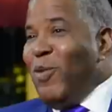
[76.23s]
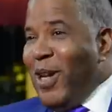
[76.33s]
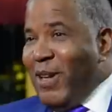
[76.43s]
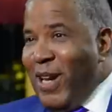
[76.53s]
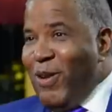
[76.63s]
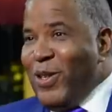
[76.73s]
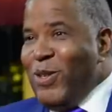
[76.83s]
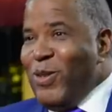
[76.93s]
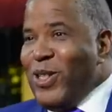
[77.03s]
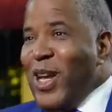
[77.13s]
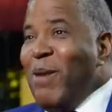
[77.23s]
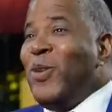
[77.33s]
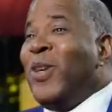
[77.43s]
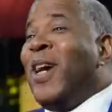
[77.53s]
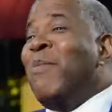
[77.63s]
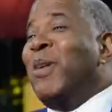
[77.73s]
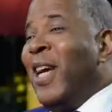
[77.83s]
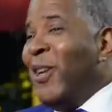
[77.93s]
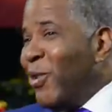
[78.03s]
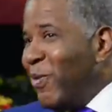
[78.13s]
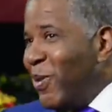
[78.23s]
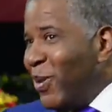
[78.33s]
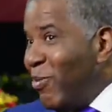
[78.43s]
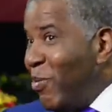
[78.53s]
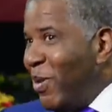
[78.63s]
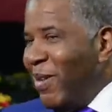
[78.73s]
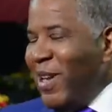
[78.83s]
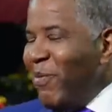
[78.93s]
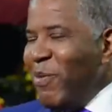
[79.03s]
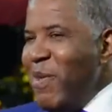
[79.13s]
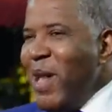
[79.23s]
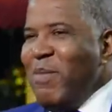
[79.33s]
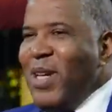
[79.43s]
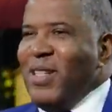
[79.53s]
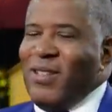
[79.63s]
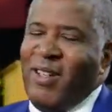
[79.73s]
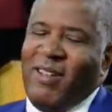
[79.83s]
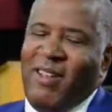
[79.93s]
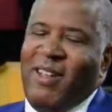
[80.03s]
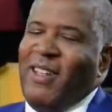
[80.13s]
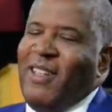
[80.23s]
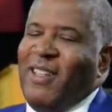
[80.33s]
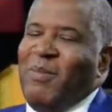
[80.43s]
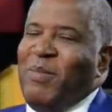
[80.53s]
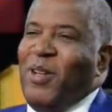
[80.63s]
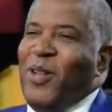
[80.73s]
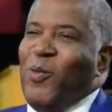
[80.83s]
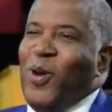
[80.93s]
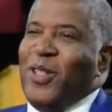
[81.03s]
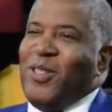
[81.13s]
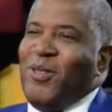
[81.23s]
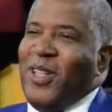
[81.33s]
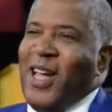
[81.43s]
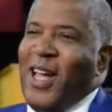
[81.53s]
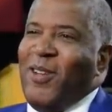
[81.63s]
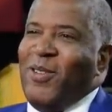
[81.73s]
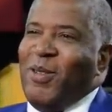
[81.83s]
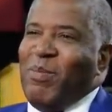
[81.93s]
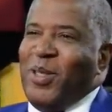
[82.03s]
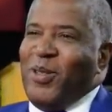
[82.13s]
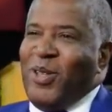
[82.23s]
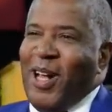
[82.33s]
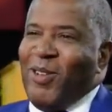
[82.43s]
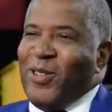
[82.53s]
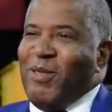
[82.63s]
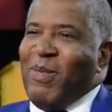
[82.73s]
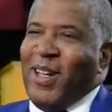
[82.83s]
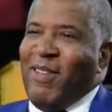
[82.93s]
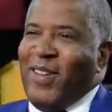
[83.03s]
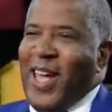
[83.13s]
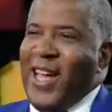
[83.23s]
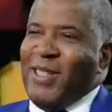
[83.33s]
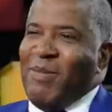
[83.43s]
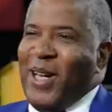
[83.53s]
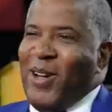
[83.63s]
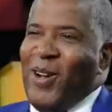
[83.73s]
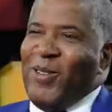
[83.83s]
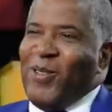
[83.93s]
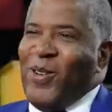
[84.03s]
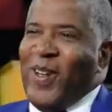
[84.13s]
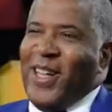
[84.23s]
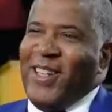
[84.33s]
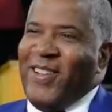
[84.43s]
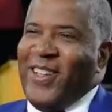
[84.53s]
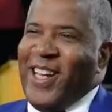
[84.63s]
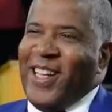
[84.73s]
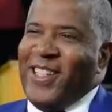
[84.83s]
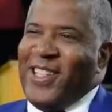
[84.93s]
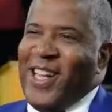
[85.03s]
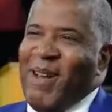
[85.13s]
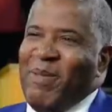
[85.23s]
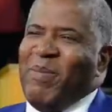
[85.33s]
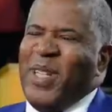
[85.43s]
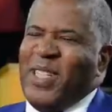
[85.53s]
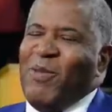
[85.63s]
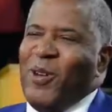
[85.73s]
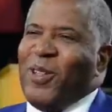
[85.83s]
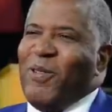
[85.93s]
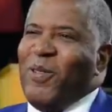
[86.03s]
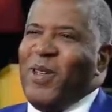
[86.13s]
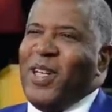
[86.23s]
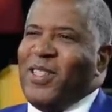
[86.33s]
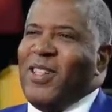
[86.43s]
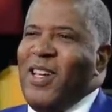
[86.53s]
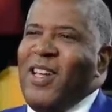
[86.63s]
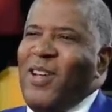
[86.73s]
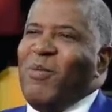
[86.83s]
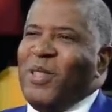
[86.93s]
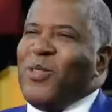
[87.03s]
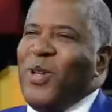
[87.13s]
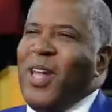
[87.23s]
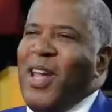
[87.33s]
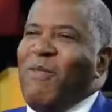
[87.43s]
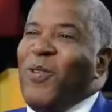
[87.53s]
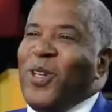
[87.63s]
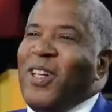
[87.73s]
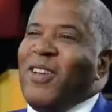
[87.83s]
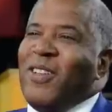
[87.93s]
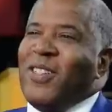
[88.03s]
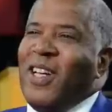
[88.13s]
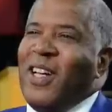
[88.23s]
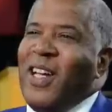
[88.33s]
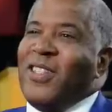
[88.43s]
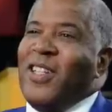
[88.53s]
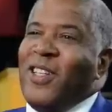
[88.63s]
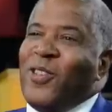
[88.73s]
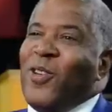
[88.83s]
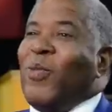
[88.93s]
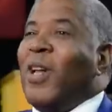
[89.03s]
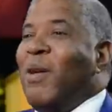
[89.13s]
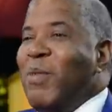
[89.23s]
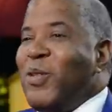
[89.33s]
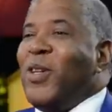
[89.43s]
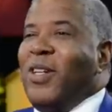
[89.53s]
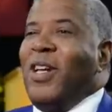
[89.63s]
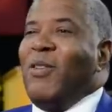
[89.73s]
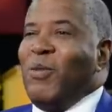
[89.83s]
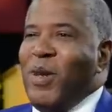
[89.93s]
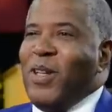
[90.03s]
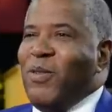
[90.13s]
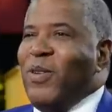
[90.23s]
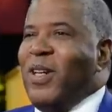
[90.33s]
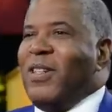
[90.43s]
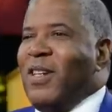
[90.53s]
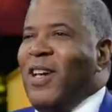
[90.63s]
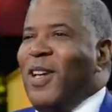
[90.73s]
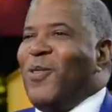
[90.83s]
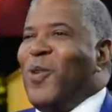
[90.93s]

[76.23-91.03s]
we're not guaranteeing your job, you can come and interview. Because remember, they'd never met me. So I put on the one suit that I owned and put two dollars in my, of gas in my car and drove out there and got the job and basically worked there for the next almost three and a half, four years uh, as an intern while I matriculated with my degree at, uh, at